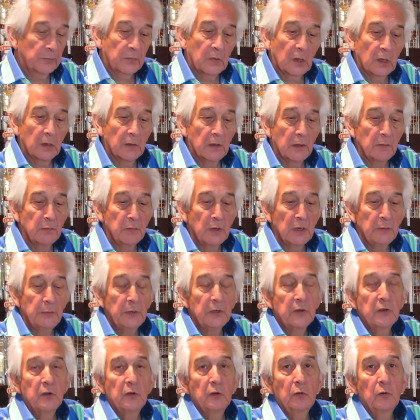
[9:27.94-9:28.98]
then maybe
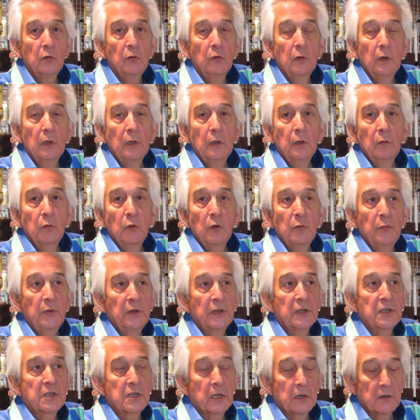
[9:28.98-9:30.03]
2 would be
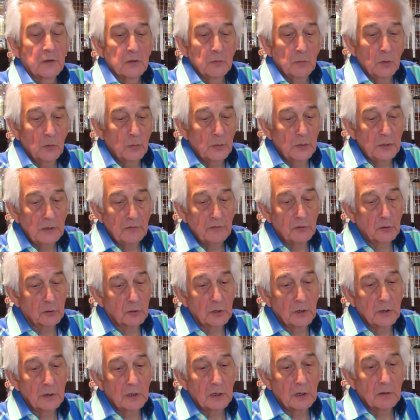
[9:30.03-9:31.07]
acceptable, but if you're
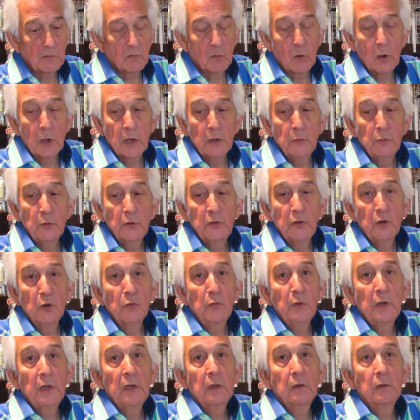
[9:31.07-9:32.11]
going to have wine with your
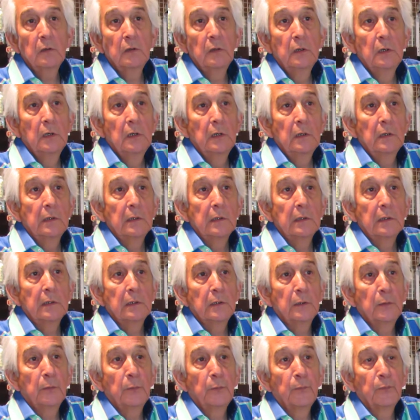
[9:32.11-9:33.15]
meal
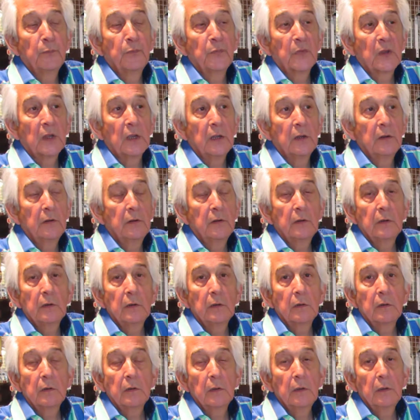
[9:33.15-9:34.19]
and
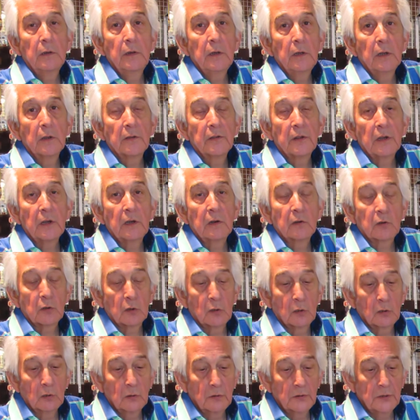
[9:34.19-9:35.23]
any other
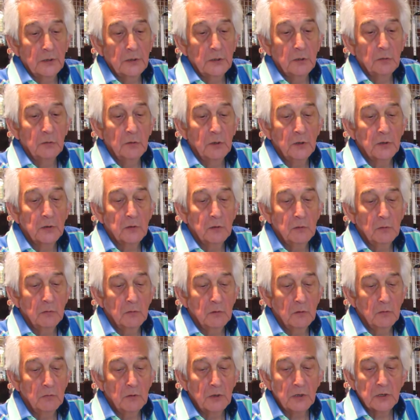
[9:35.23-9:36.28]
alcohol, then you
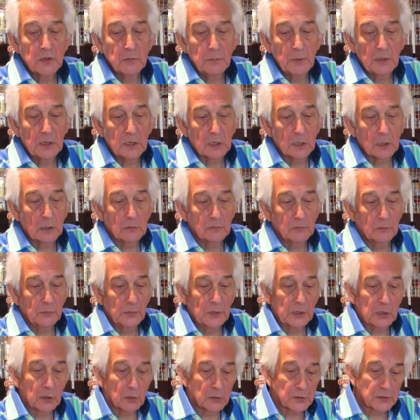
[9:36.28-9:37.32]
do need to be careful,
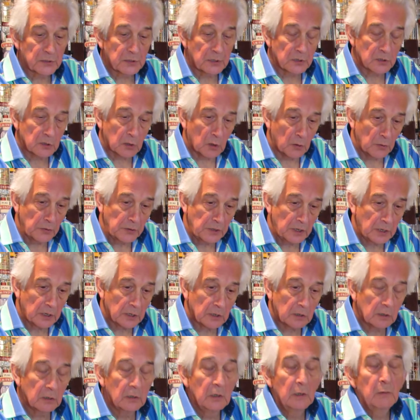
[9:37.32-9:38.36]
because there's
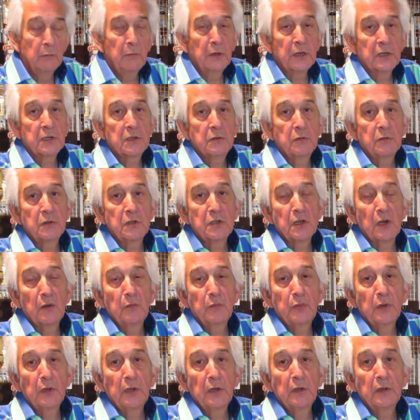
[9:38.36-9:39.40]
cognac mixed with
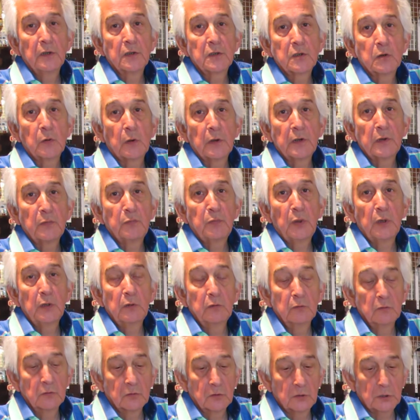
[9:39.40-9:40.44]
champagne. It's quite a
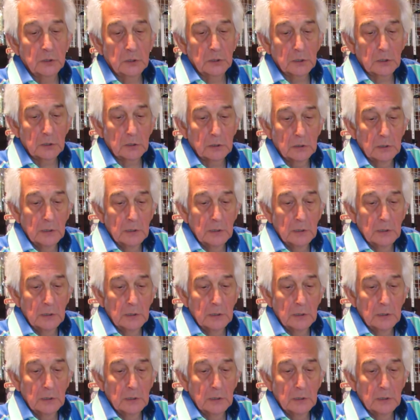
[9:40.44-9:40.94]
potent drink.